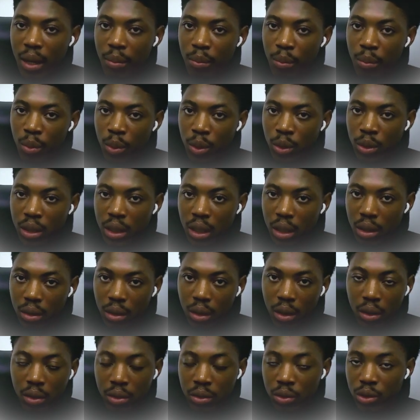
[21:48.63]
model
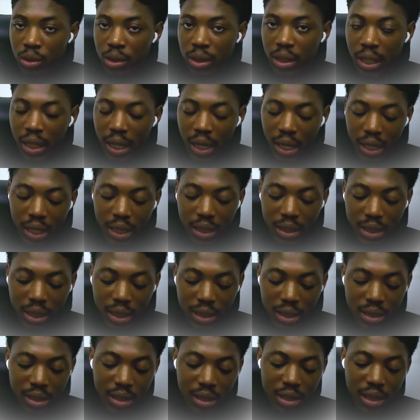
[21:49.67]
or to the AI
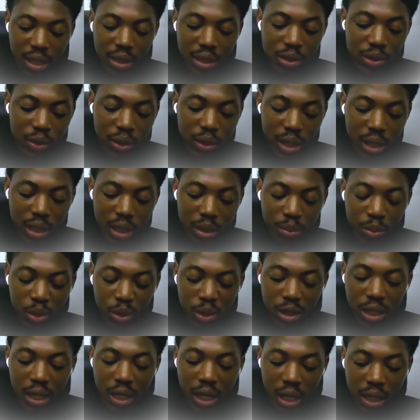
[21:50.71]
agent is actually
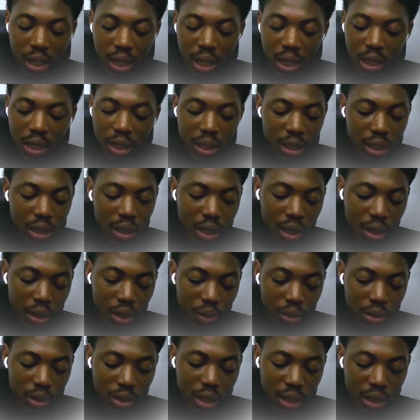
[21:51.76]
more than the
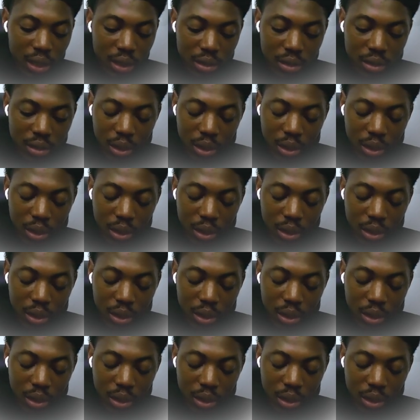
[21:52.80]
content,